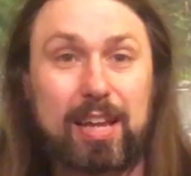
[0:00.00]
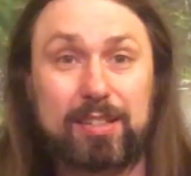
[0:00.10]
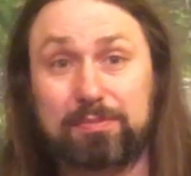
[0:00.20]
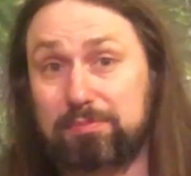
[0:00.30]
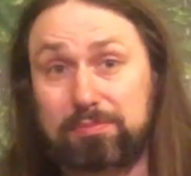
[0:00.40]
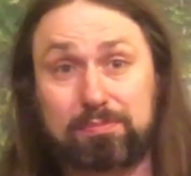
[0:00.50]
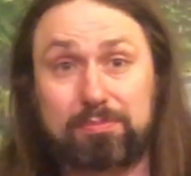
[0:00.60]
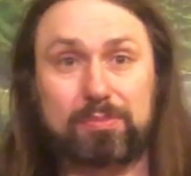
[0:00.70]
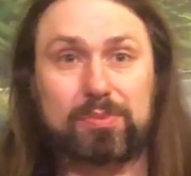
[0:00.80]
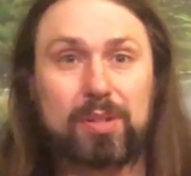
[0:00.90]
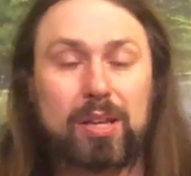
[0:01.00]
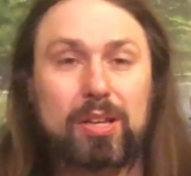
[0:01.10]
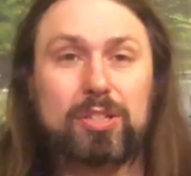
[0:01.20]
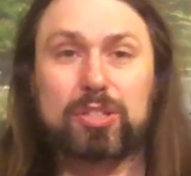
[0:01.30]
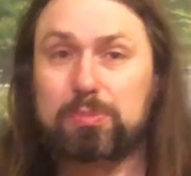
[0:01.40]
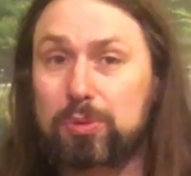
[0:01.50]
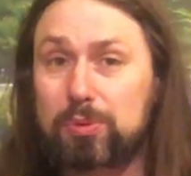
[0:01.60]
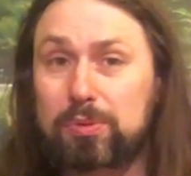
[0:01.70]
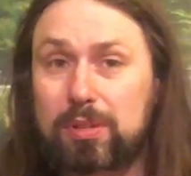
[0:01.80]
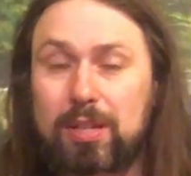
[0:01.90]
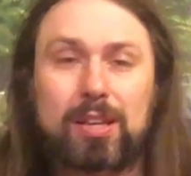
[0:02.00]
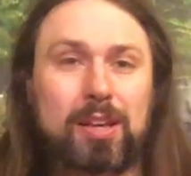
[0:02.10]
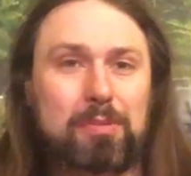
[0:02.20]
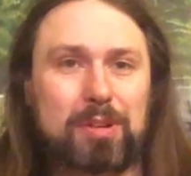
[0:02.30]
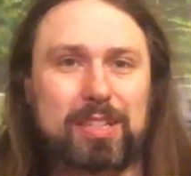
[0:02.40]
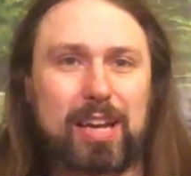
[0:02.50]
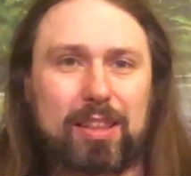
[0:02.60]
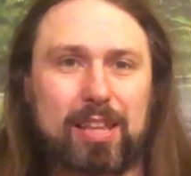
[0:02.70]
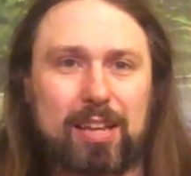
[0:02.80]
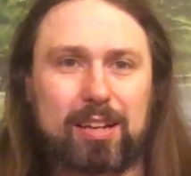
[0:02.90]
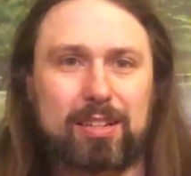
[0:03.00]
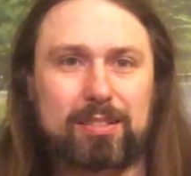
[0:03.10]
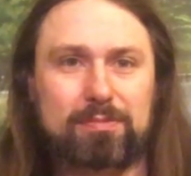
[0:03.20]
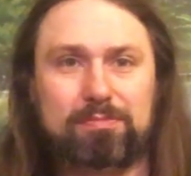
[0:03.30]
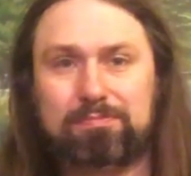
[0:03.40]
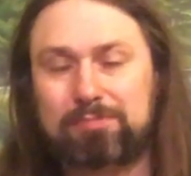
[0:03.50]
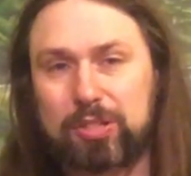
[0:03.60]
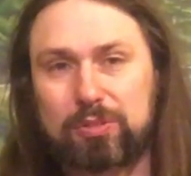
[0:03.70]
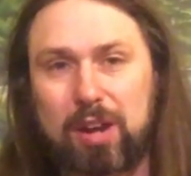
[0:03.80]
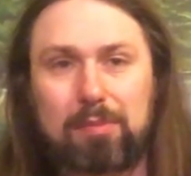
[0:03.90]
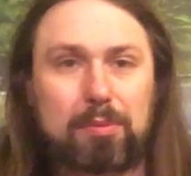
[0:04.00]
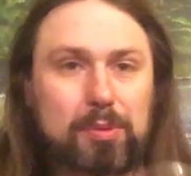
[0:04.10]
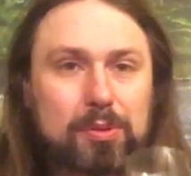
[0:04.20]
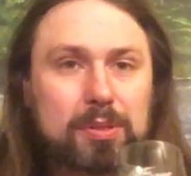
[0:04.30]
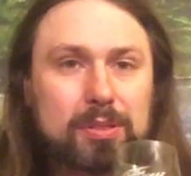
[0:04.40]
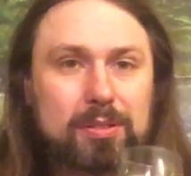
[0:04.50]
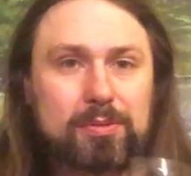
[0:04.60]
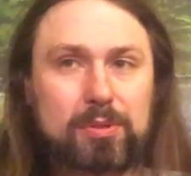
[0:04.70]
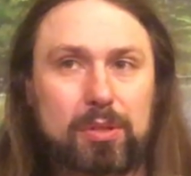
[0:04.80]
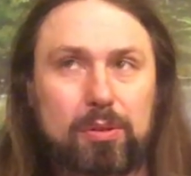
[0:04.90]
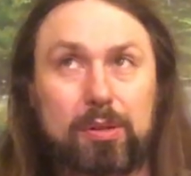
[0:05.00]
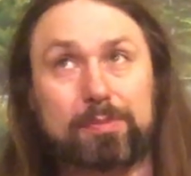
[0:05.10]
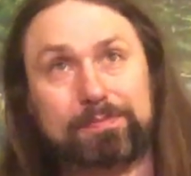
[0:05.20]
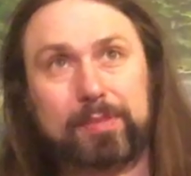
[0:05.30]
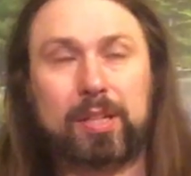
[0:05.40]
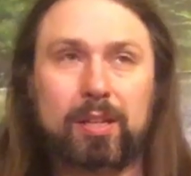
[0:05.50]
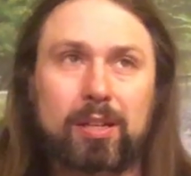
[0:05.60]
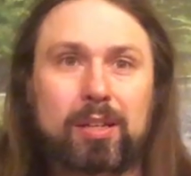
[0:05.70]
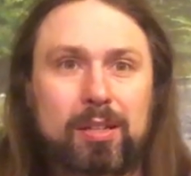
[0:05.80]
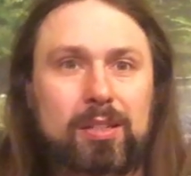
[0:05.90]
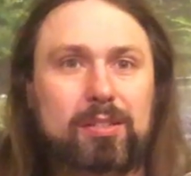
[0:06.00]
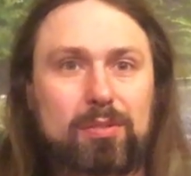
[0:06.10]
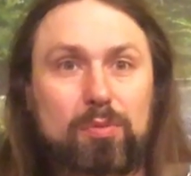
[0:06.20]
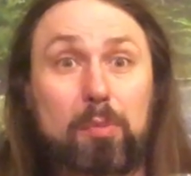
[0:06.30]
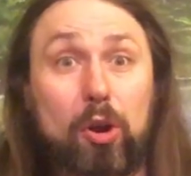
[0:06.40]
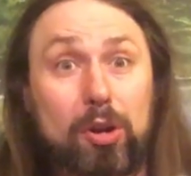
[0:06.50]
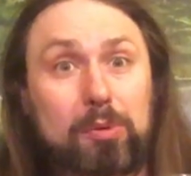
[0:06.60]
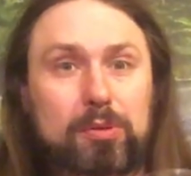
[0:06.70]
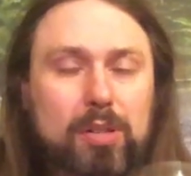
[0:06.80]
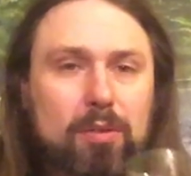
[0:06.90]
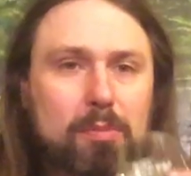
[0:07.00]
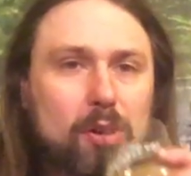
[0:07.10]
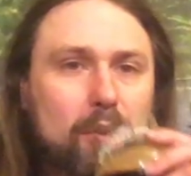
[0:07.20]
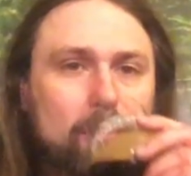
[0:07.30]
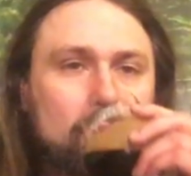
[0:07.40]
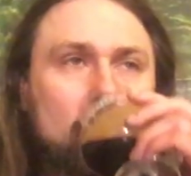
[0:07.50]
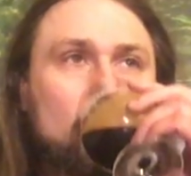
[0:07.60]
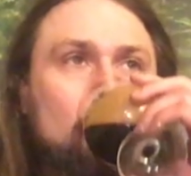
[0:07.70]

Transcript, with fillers: that smooth, but yet that undescribable or remarkable, not remarkable.